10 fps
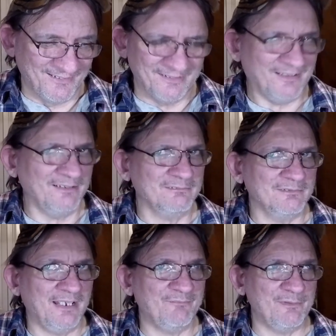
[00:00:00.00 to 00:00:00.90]
I don't
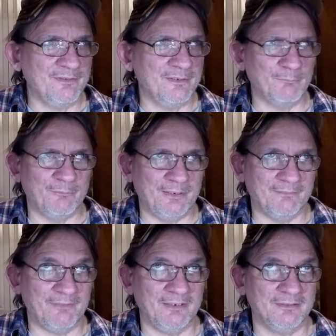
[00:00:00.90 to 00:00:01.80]
have any of them around,
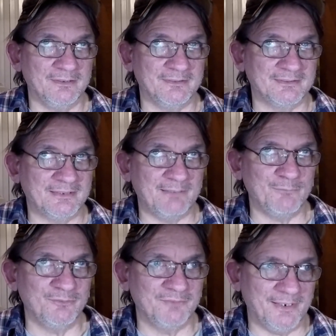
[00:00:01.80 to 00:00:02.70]
thank goodness. They
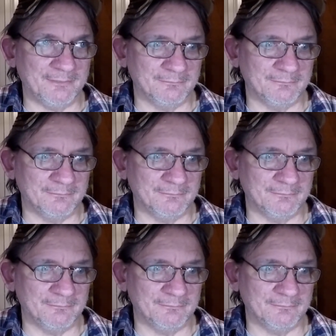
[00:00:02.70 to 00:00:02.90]
moved out.